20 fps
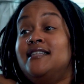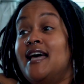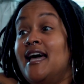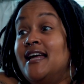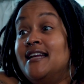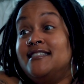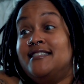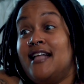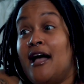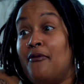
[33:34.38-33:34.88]
saying
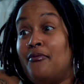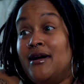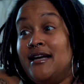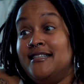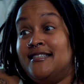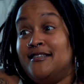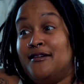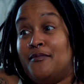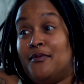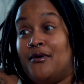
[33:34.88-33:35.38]

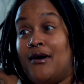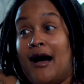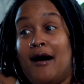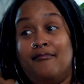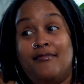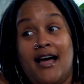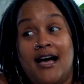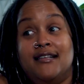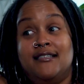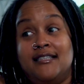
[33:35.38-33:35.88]
it's
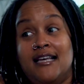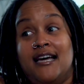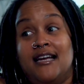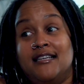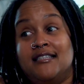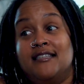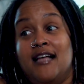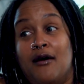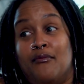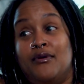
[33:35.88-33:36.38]

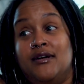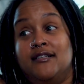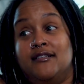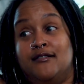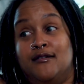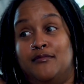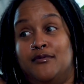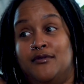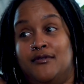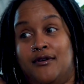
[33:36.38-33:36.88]
not
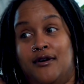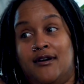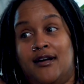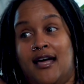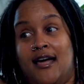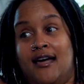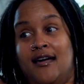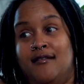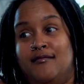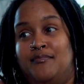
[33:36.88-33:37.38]
reasonable.
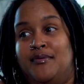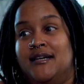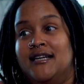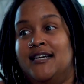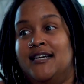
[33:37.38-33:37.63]
Okay. But